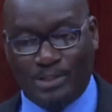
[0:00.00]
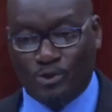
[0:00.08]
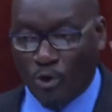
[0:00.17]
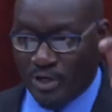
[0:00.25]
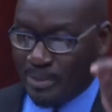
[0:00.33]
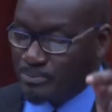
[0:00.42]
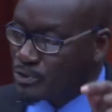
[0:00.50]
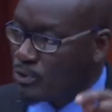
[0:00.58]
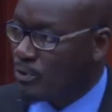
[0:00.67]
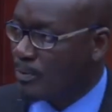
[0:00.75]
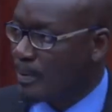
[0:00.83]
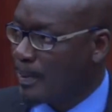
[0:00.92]
I told them
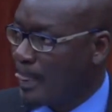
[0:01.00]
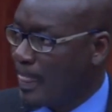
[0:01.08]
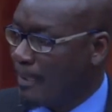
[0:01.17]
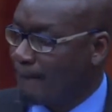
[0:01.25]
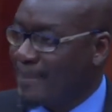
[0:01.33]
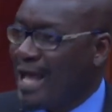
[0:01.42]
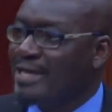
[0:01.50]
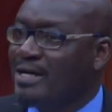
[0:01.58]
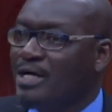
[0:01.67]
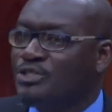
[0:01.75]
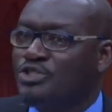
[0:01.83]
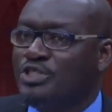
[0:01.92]
so. I
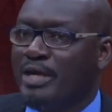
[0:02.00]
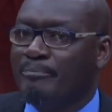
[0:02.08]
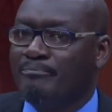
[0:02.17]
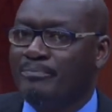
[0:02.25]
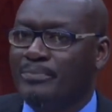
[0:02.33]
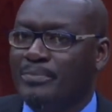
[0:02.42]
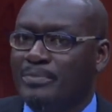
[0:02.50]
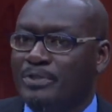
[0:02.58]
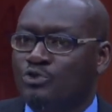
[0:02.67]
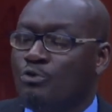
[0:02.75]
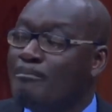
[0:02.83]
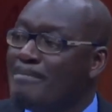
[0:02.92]
urge them
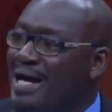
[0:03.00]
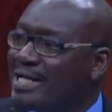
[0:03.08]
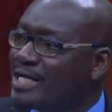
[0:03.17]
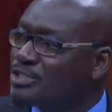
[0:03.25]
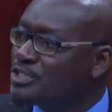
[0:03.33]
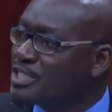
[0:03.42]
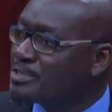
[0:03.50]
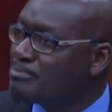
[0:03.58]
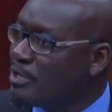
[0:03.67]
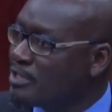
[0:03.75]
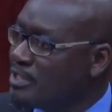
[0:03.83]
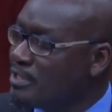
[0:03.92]
to manage this
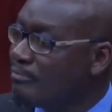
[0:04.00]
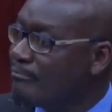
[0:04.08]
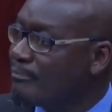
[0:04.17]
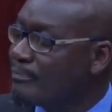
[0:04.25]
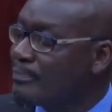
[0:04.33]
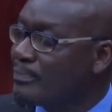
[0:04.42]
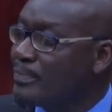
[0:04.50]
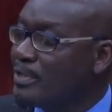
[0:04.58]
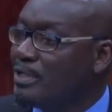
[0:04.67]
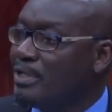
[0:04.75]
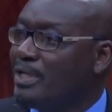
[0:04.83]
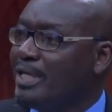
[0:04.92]
money
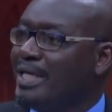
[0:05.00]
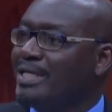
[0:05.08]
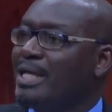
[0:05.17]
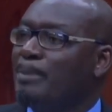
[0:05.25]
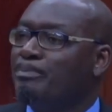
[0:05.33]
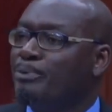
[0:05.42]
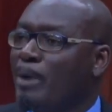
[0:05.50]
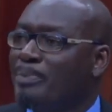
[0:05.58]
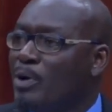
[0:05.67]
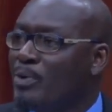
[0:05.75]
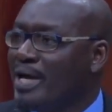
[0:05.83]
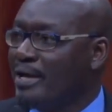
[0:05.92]
in the
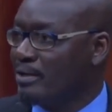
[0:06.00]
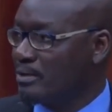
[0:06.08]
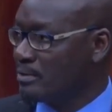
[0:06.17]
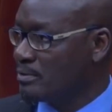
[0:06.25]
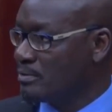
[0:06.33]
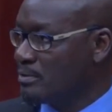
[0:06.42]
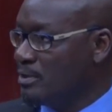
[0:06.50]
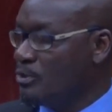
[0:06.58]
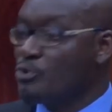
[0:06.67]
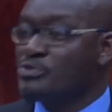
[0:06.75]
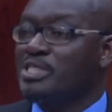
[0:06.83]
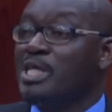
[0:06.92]
proper way,
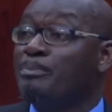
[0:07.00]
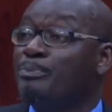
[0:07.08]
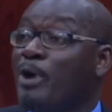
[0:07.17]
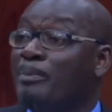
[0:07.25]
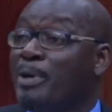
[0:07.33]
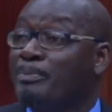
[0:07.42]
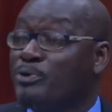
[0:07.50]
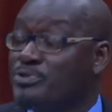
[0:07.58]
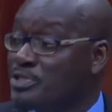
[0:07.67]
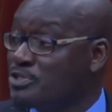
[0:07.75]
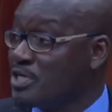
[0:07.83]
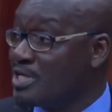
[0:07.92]
using the proper
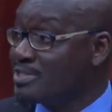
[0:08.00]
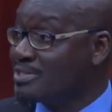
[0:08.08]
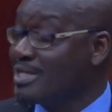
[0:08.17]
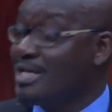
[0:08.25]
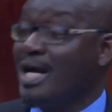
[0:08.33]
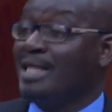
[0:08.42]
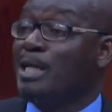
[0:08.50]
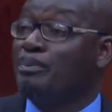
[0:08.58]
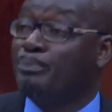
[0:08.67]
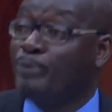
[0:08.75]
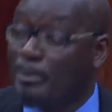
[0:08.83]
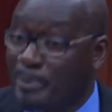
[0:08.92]
procedures and the
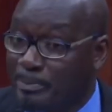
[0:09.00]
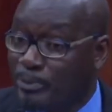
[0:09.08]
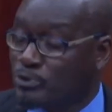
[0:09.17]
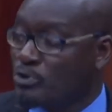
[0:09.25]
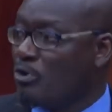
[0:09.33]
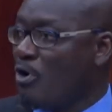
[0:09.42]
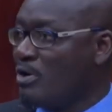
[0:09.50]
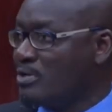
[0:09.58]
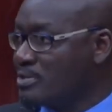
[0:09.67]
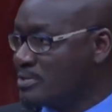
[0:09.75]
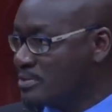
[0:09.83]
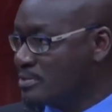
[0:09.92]
proper
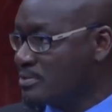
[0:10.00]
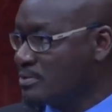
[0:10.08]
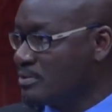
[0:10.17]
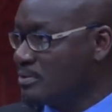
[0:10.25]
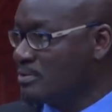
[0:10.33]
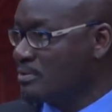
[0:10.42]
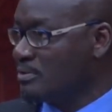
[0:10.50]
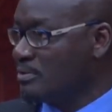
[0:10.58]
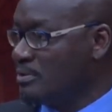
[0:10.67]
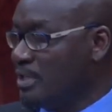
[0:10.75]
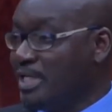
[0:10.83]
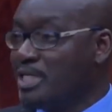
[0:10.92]
protocols.
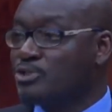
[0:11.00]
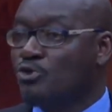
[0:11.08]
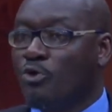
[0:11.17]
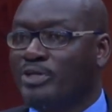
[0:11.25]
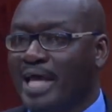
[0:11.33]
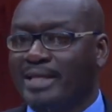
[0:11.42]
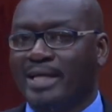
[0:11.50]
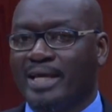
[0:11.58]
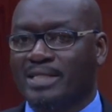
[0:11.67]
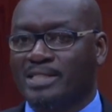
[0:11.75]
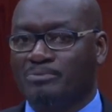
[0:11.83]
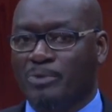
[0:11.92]
It is good that they're
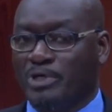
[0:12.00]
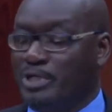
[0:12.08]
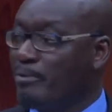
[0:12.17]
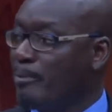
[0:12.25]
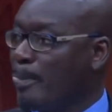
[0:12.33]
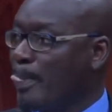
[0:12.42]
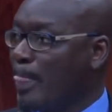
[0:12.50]
getting money.